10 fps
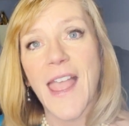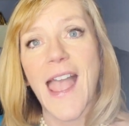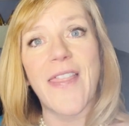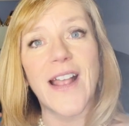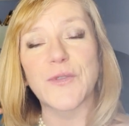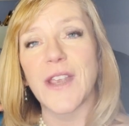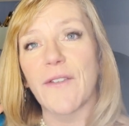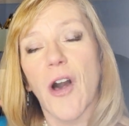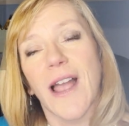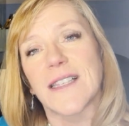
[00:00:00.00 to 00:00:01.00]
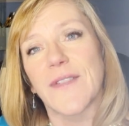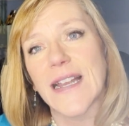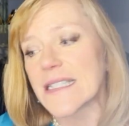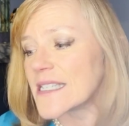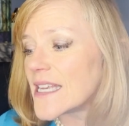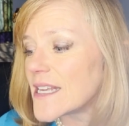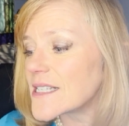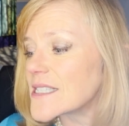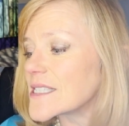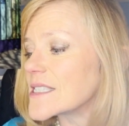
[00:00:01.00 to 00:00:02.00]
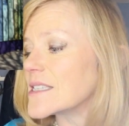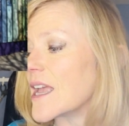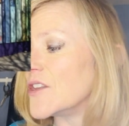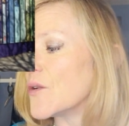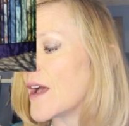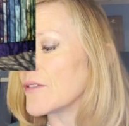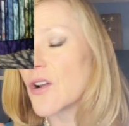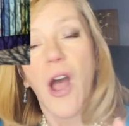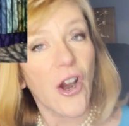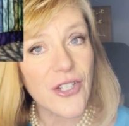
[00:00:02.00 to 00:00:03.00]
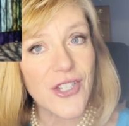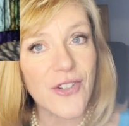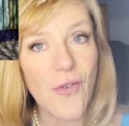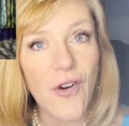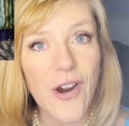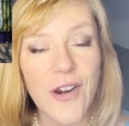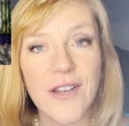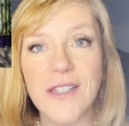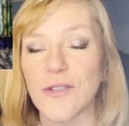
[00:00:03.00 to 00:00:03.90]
and that's where you have all kinds of antiques, and you have little art stores.